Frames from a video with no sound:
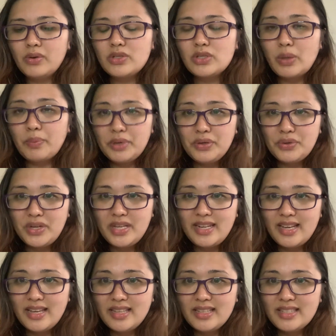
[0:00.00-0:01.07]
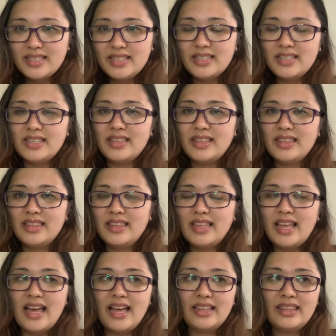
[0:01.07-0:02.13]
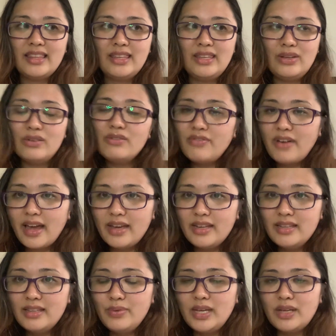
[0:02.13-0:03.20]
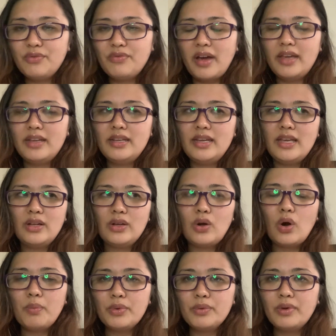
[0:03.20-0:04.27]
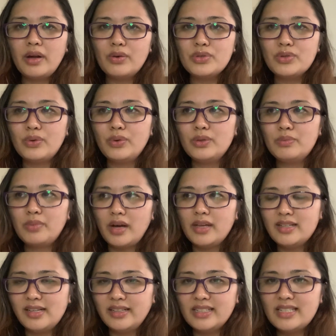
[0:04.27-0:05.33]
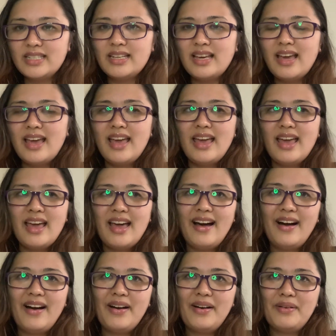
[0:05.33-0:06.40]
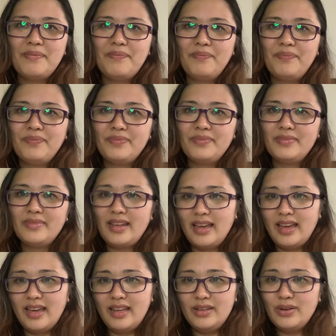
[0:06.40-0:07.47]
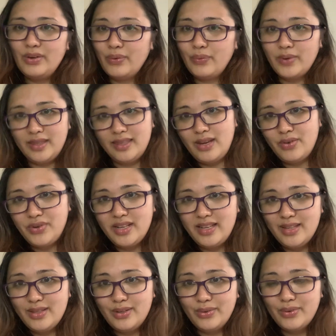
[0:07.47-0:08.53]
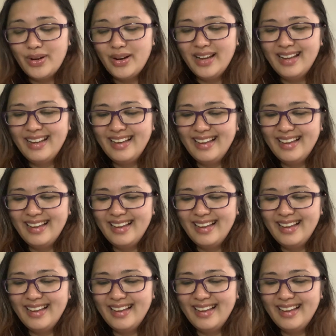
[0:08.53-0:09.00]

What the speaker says: some ingredients that you can find in common household products, and what they really do.